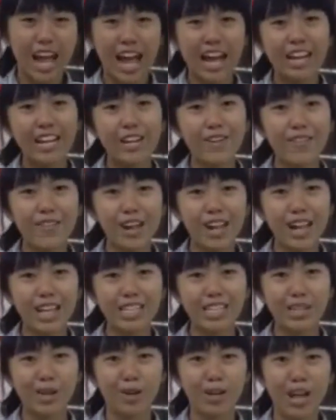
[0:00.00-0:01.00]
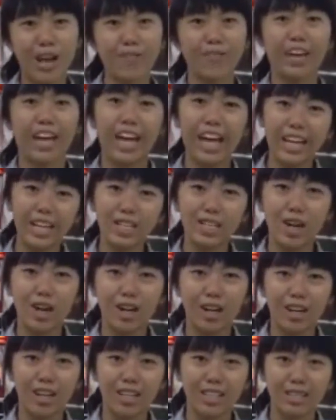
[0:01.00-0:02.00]
and he realized he only had 8
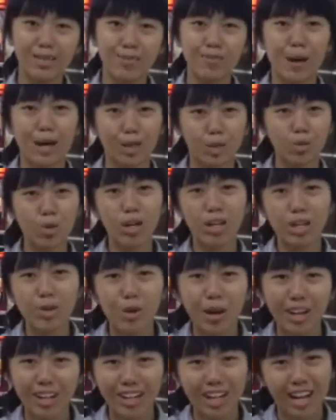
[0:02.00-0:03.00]
chocolates but 21